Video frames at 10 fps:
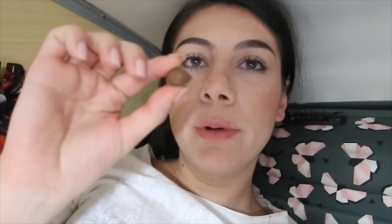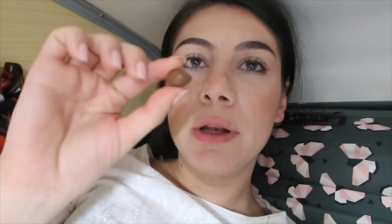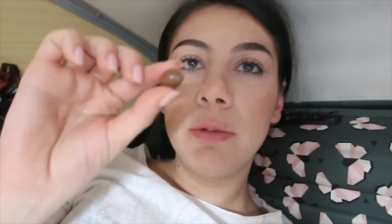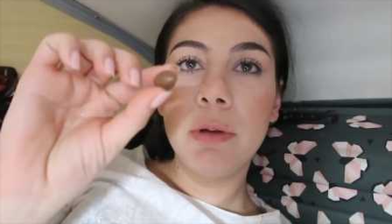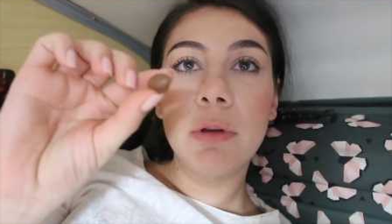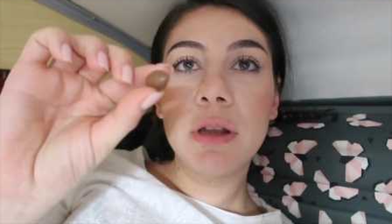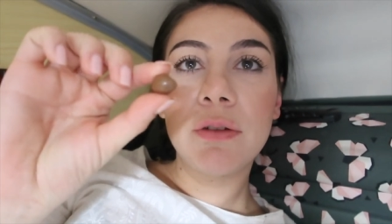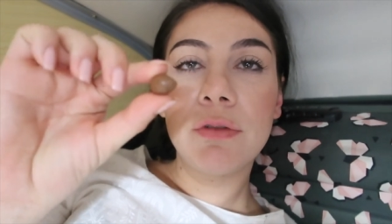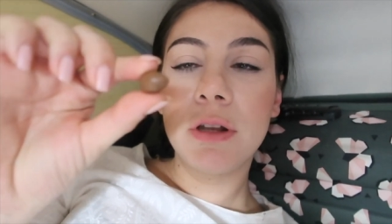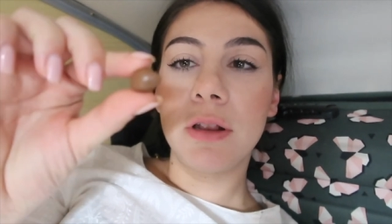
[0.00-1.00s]
but we will
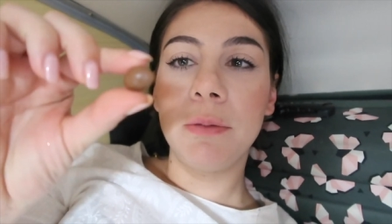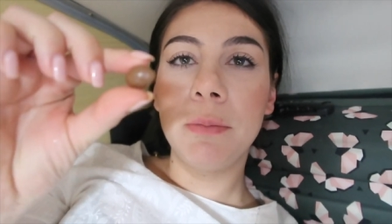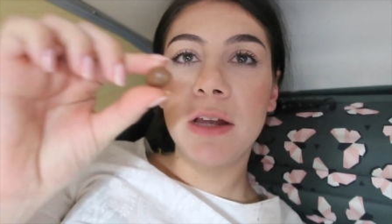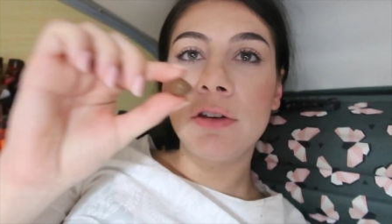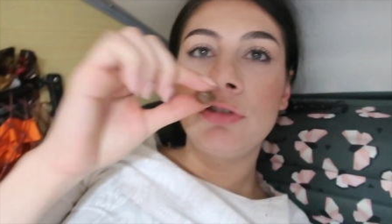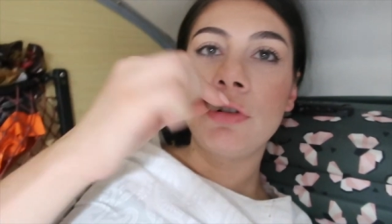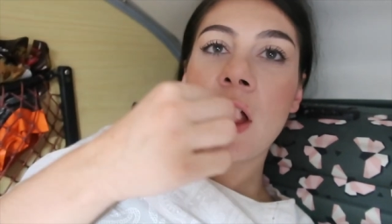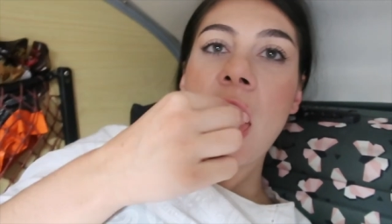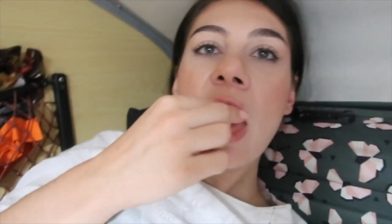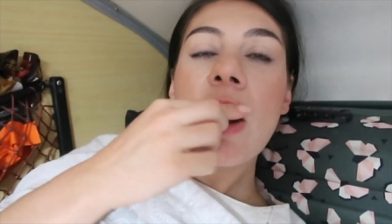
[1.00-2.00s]
definitely manage.
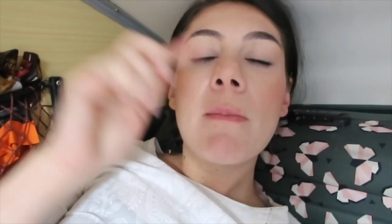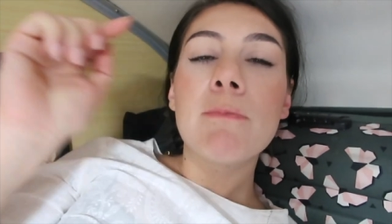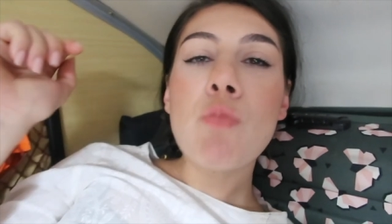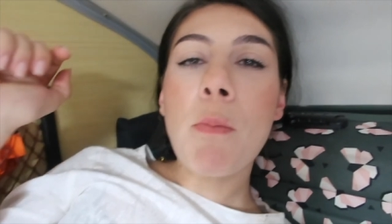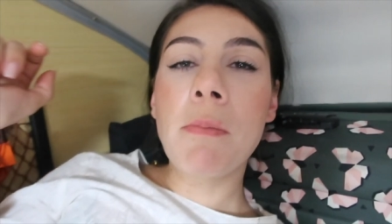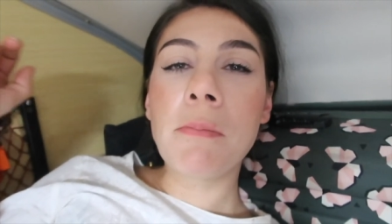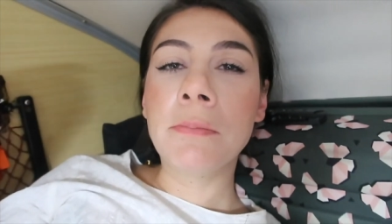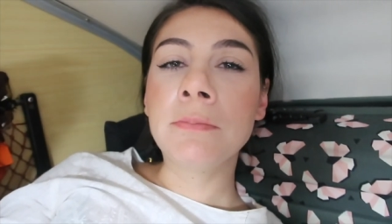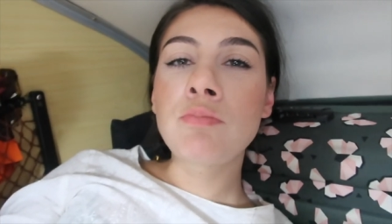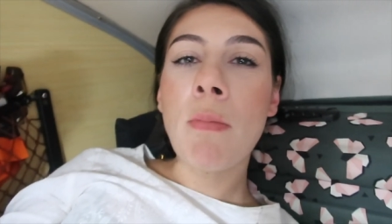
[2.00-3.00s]

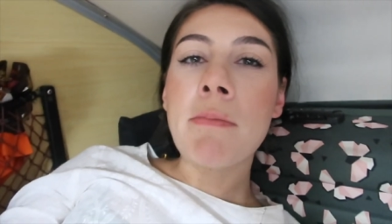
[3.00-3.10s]
Mm.